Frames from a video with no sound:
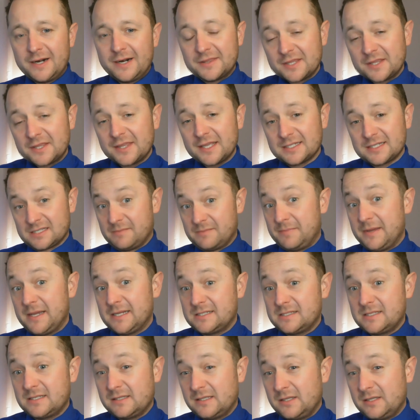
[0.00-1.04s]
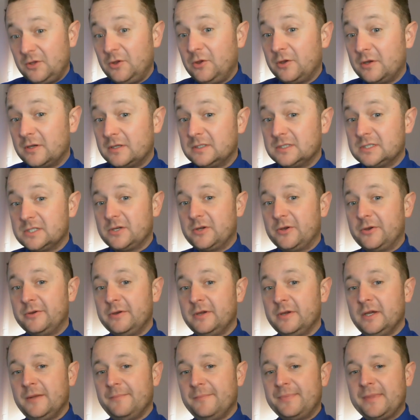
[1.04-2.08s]
I think that's the best thing that you can
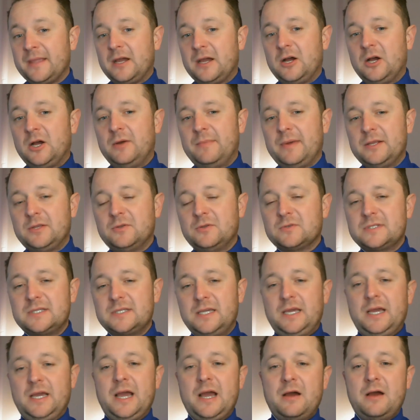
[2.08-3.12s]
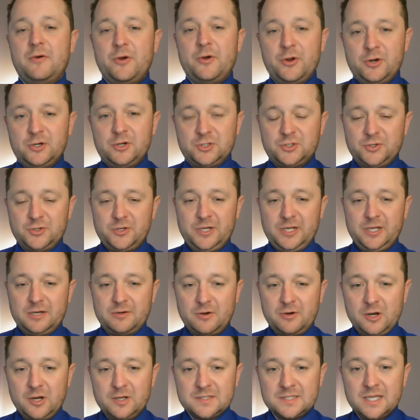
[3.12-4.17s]
do. And you'll see how her journey
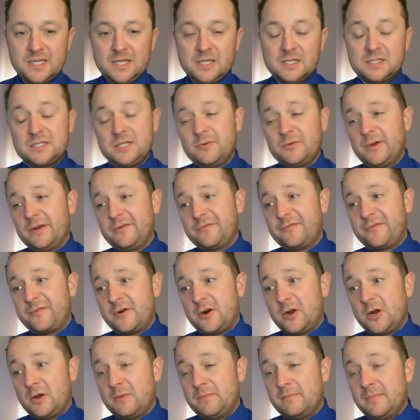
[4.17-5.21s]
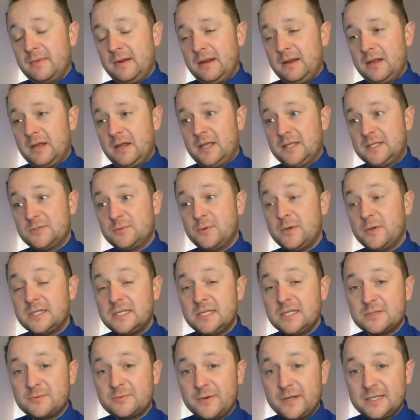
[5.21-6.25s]
grows. She went from
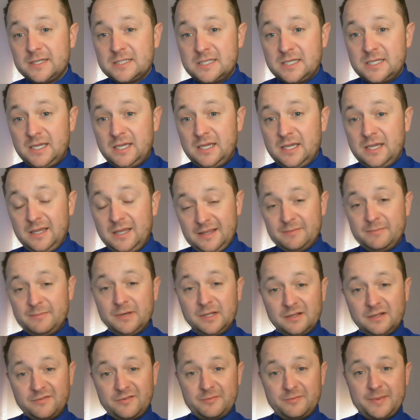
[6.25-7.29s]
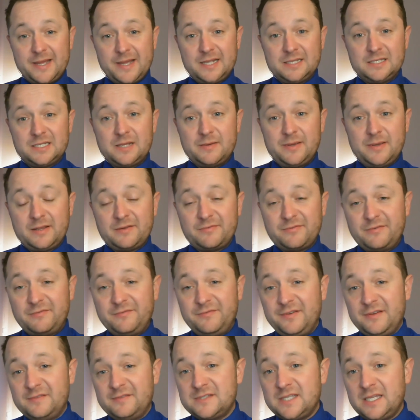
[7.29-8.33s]
2020, in the middle of a pandemic, from
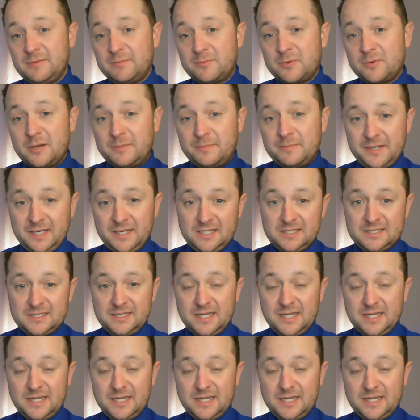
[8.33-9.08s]
15 properties.